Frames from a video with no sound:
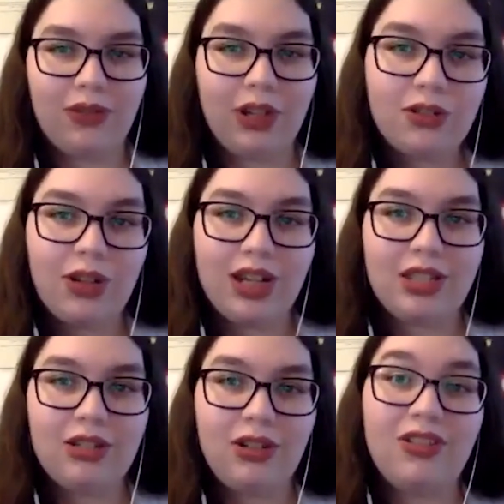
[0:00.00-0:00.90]
larger
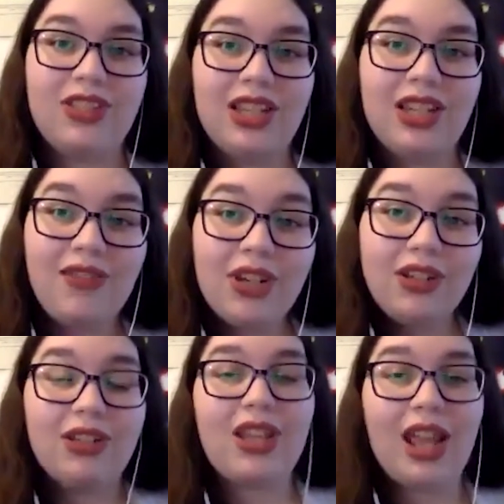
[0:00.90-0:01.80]
icy chunks and even
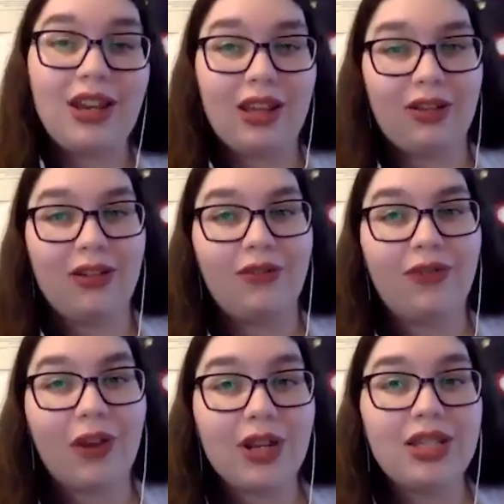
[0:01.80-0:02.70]
containing
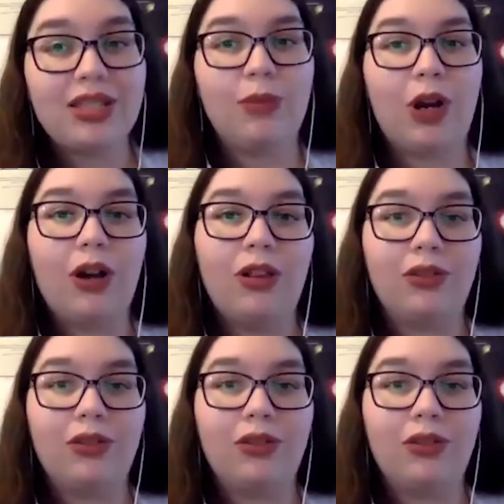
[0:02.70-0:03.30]
very small,